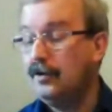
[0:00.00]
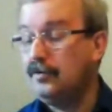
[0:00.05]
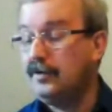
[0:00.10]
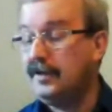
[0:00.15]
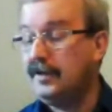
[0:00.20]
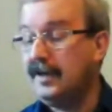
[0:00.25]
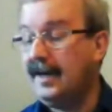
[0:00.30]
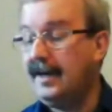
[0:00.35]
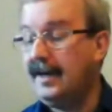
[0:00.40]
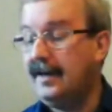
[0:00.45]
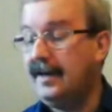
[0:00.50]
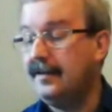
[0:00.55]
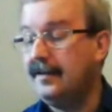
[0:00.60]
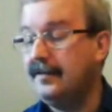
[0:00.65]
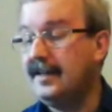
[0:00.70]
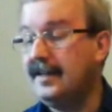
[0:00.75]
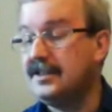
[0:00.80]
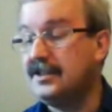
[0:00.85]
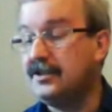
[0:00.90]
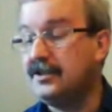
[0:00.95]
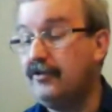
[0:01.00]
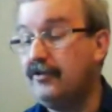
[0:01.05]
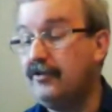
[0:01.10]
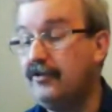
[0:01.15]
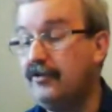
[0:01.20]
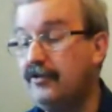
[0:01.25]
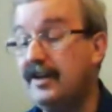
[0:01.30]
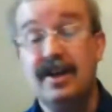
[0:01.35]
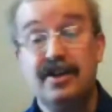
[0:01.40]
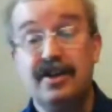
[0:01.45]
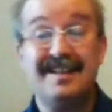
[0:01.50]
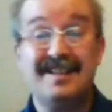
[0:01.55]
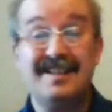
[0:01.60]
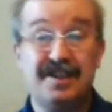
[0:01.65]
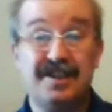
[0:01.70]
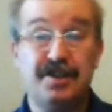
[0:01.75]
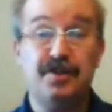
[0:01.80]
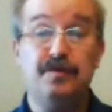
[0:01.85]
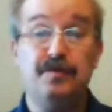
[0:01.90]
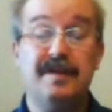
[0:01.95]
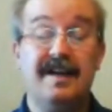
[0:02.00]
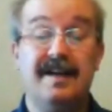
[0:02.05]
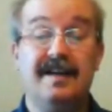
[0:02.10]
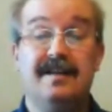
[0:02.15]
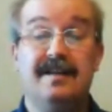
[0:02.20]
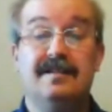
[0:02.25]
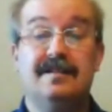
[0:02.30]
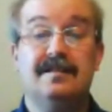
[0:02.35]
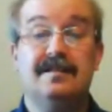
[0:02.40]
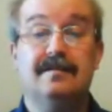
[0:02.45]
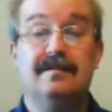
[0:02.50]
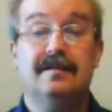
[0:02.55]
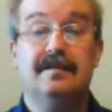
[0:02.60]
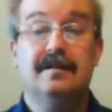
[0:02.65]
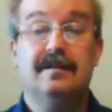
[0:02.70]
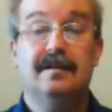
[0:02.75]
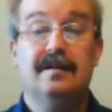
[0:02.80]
Okay, that's great. So that's 2 days.